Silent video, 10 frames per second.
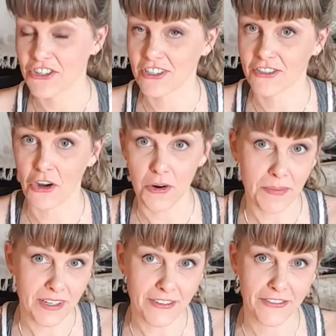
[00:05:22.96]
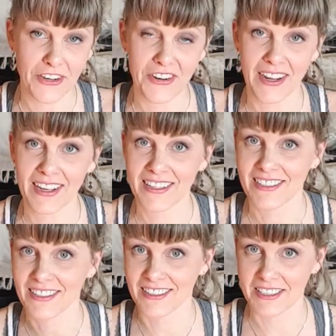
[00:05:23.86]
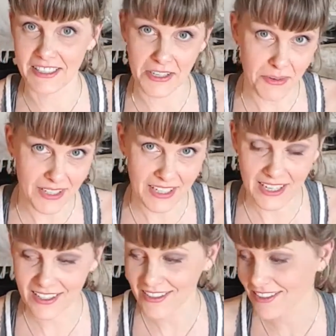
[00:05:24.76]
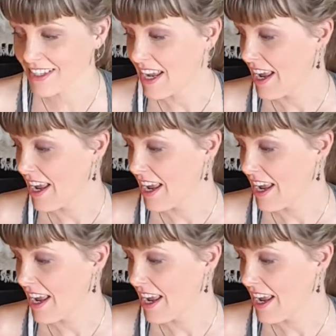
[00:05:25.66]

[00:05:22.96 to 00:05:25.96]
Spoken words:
just open it for you guys and see what it is.